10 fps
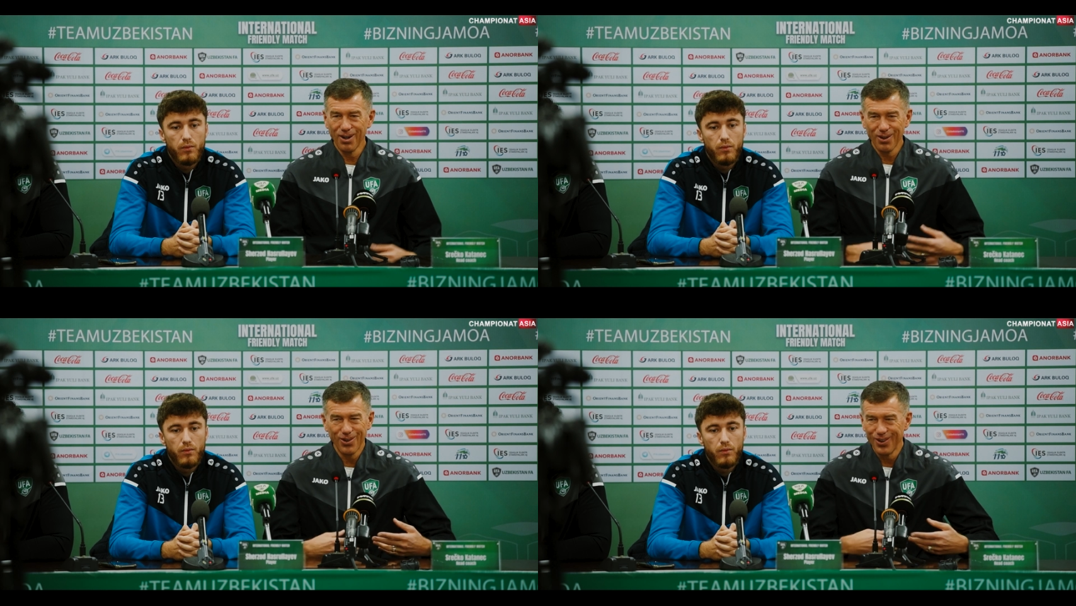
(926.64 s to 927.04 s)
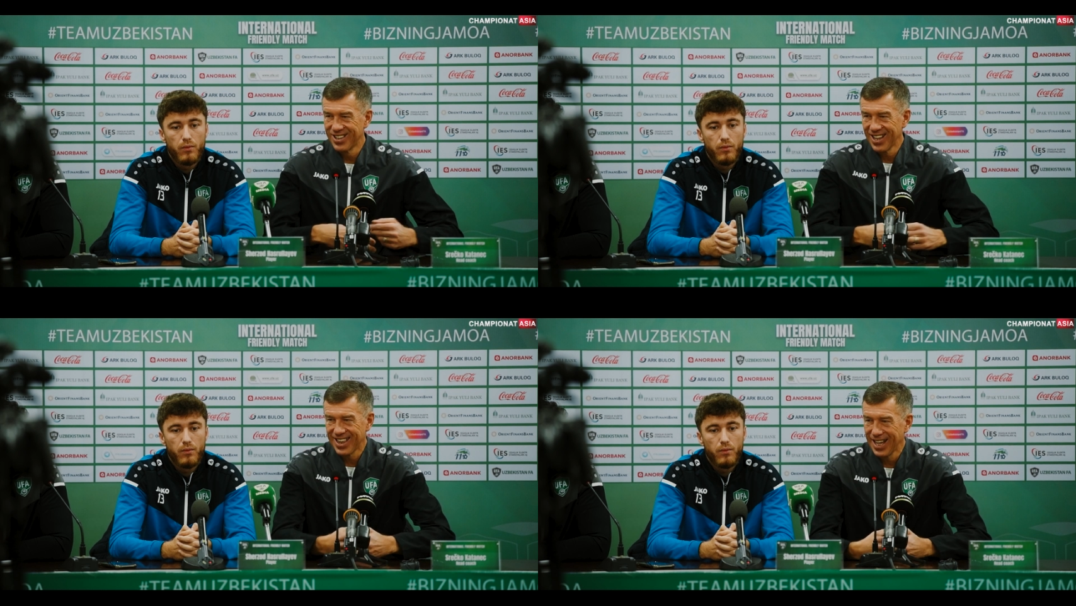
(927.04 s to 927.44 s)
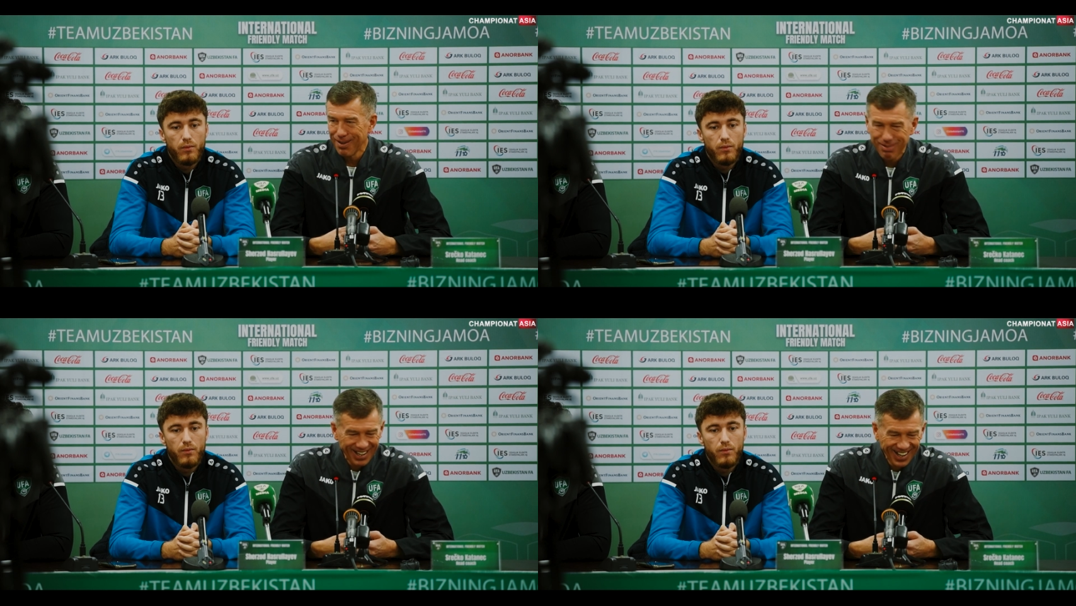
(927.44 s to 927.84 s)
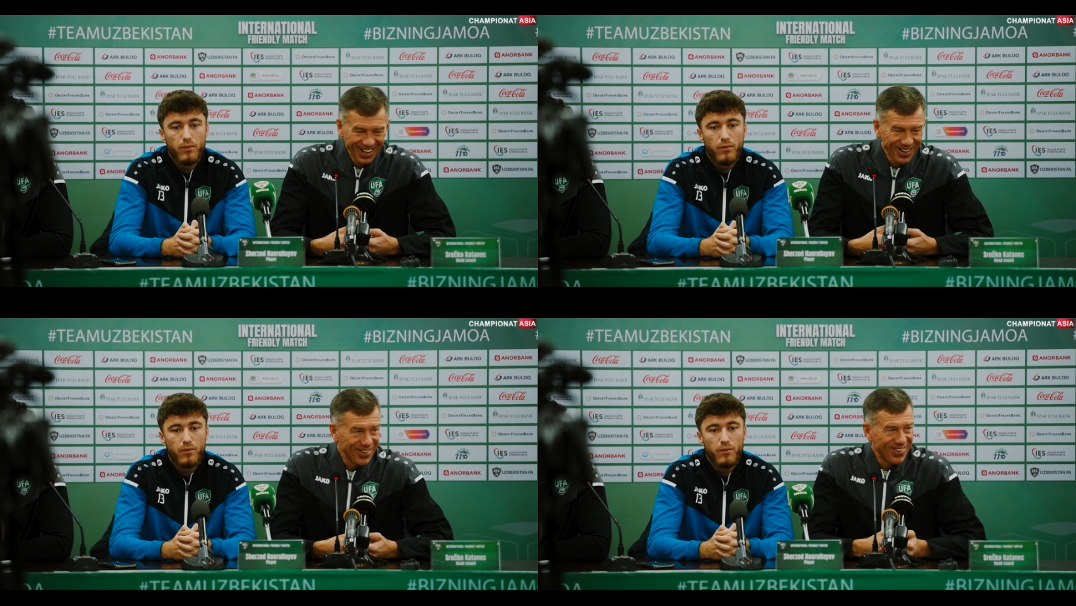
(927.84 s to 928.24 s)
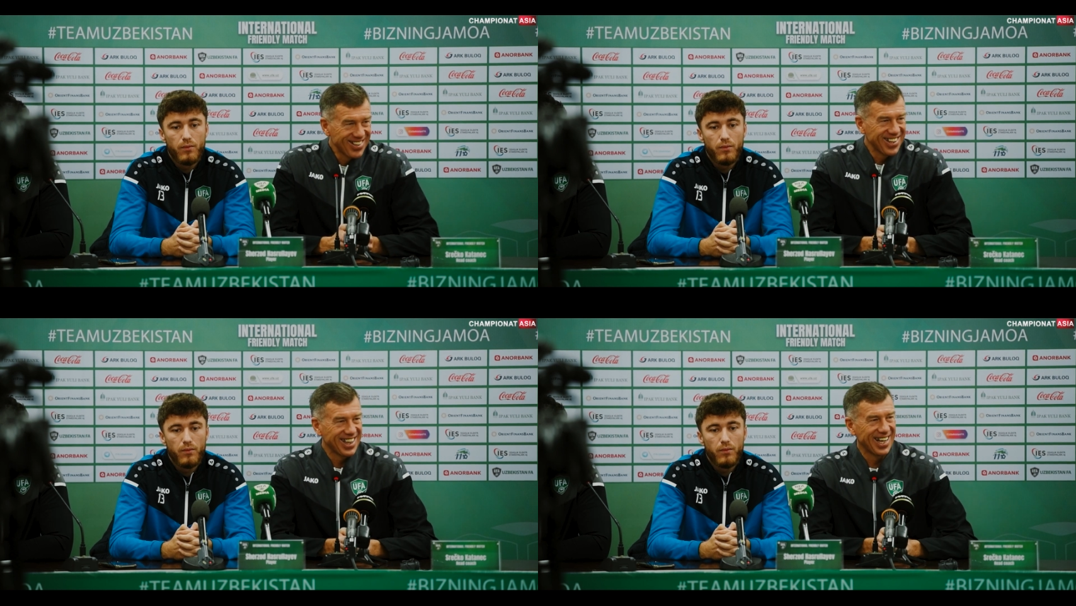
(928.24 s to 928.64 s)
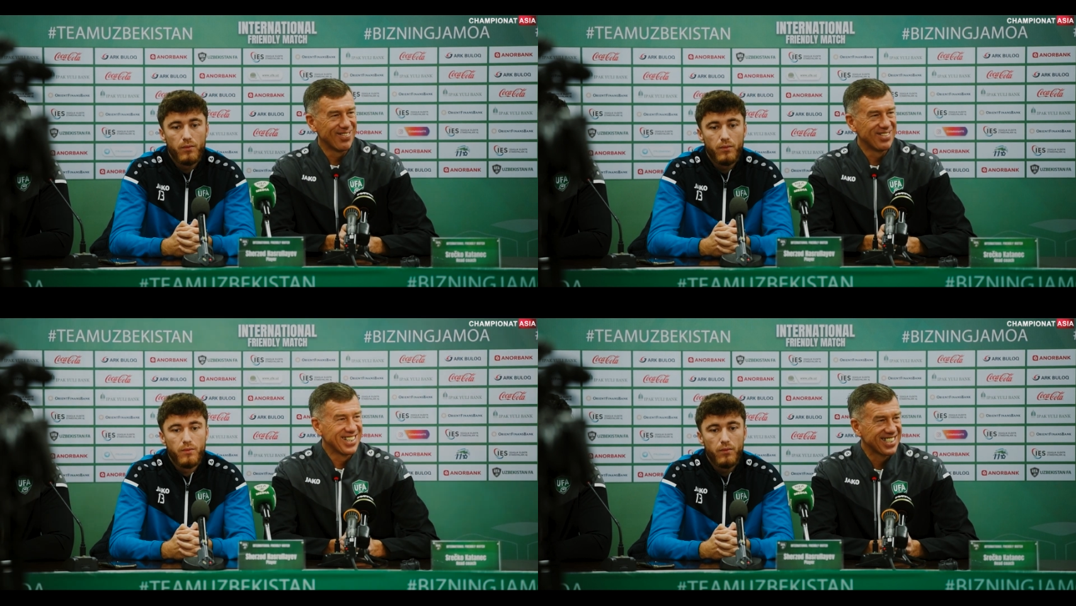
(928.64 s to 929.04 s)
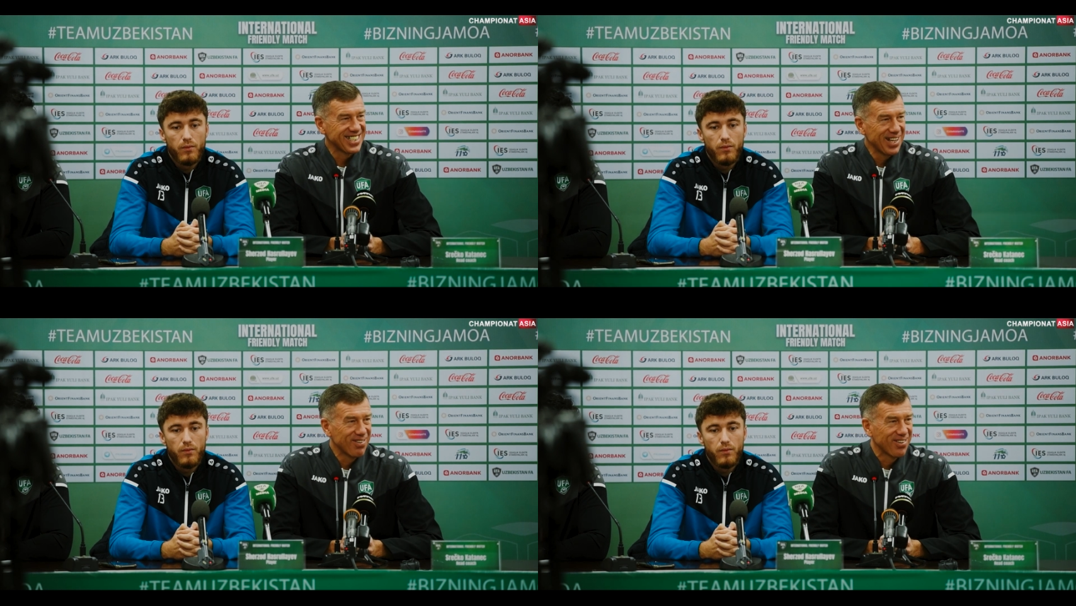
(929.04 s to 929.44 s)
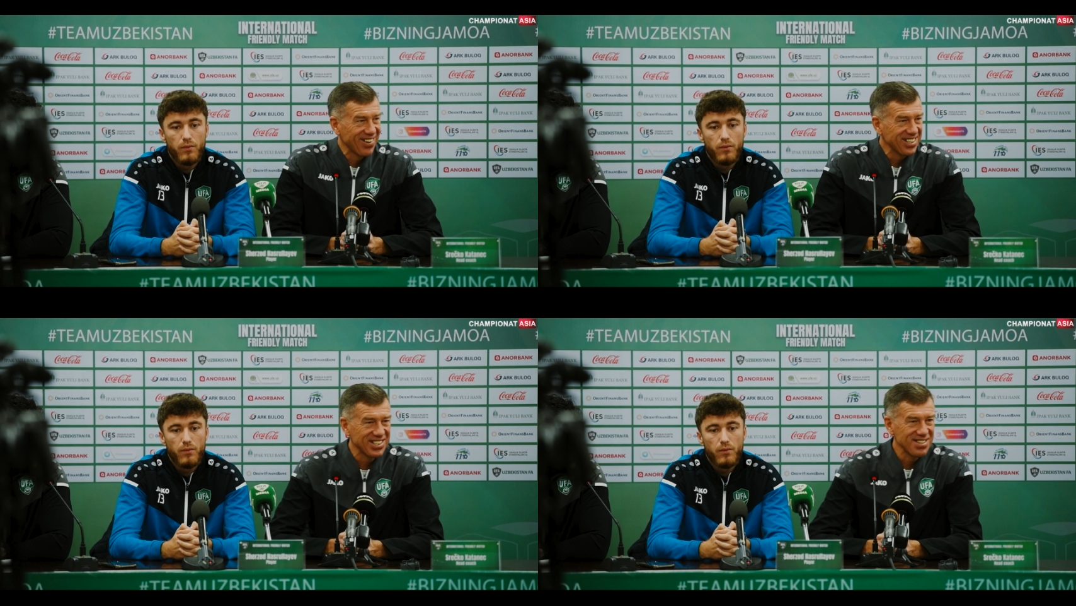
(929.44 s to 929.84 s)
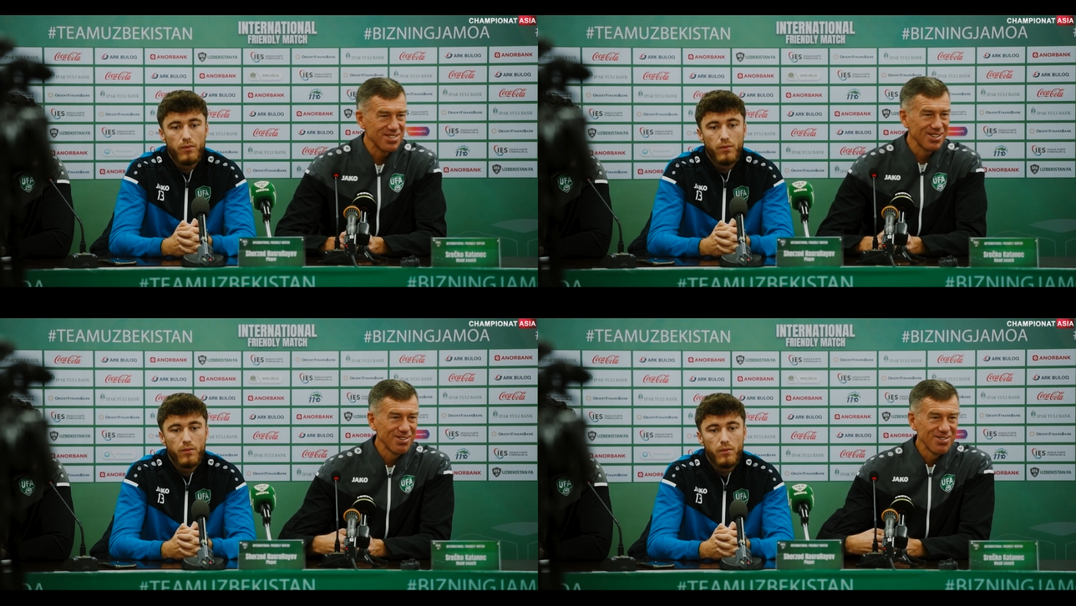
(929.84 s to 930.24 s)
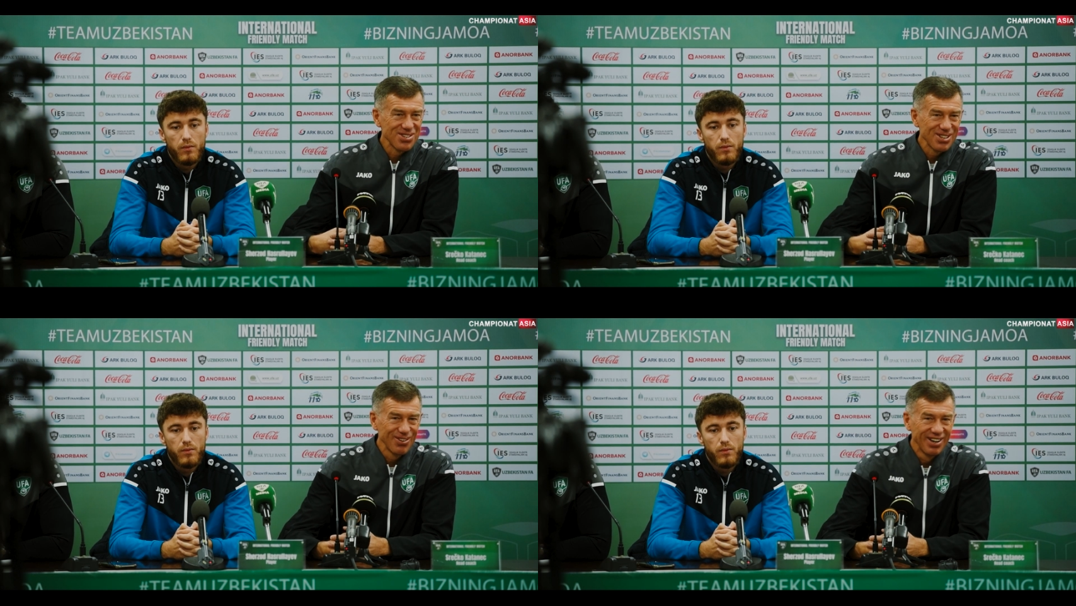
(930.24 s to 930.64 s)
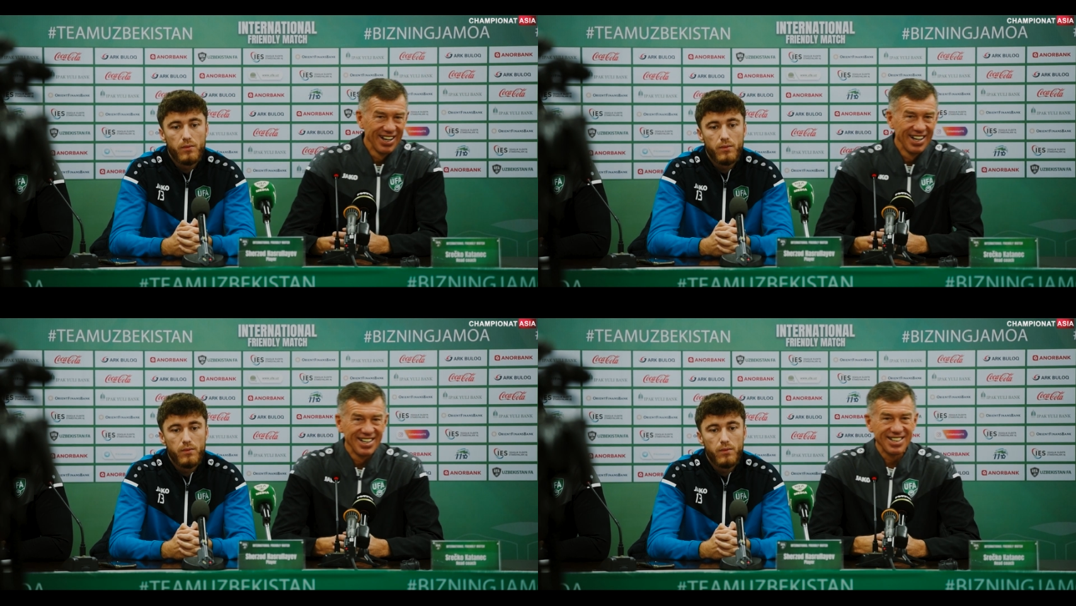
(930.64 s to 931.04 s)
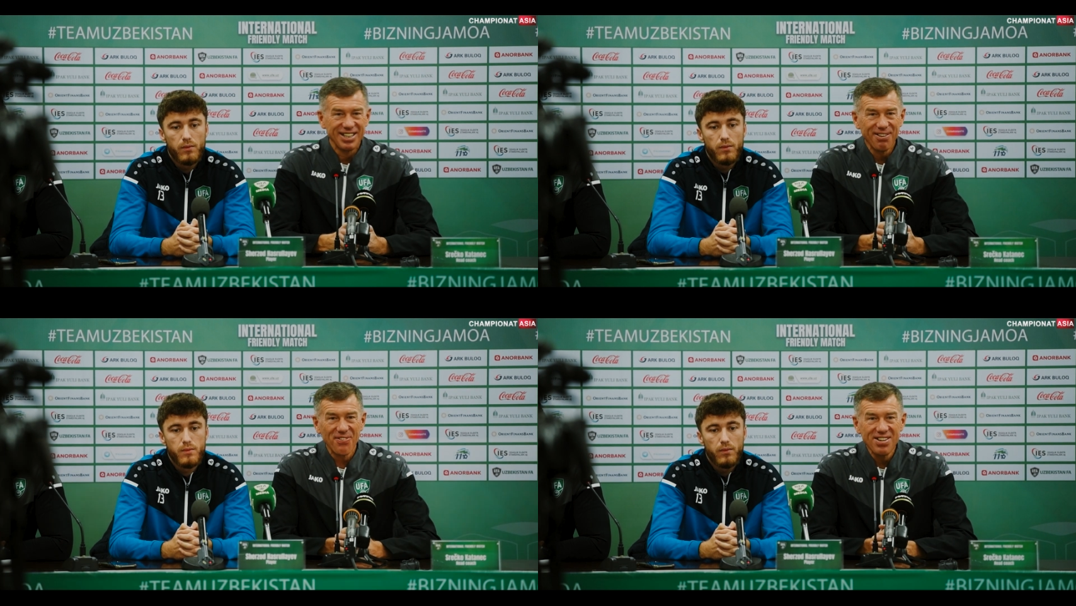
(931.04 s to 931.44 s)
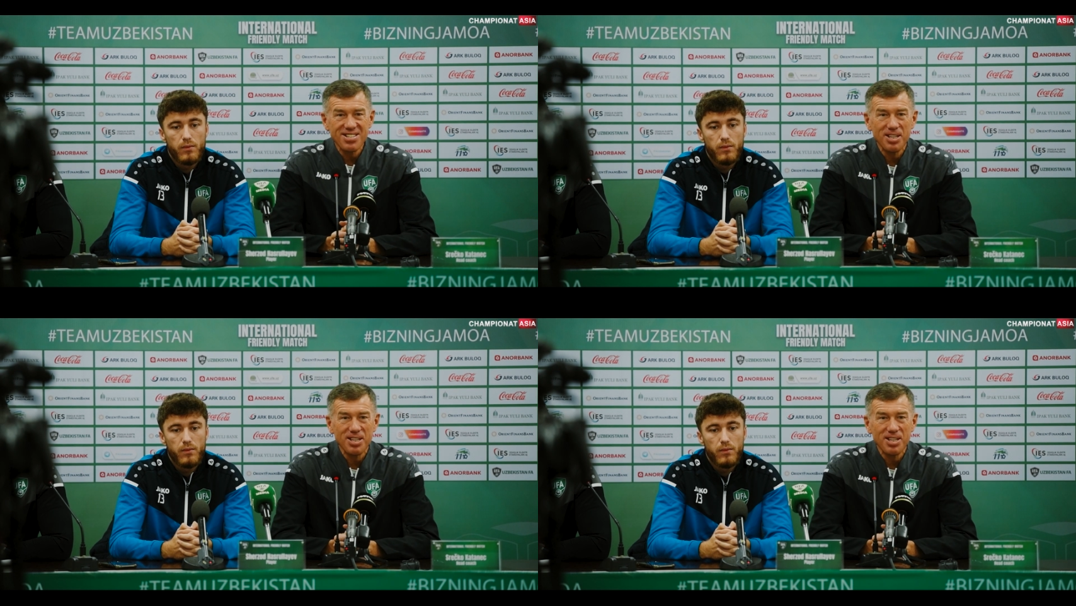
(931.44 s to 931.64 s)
Speaker 1: all the time, all the time, the same question. So, so defense